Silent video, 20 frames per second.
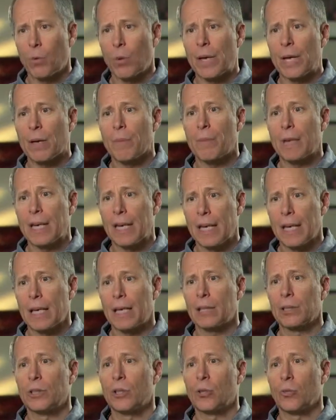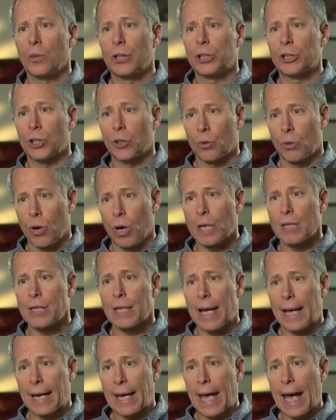we can begin to reach across
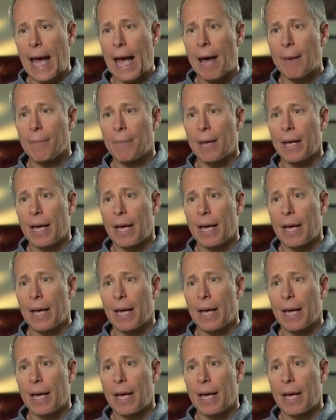that gap